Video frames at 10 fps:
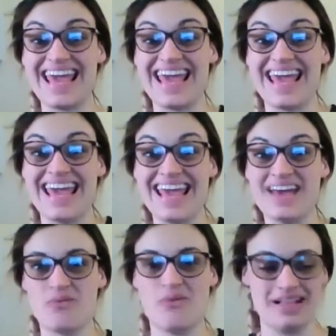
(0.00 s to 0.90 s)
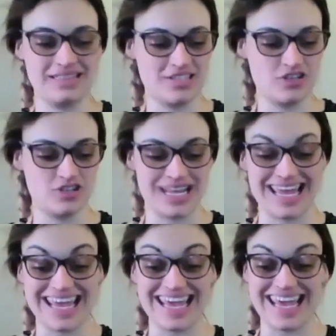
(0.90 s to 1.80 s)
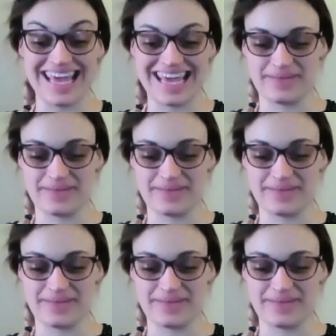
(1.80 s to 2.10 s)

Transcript: I, well done. I.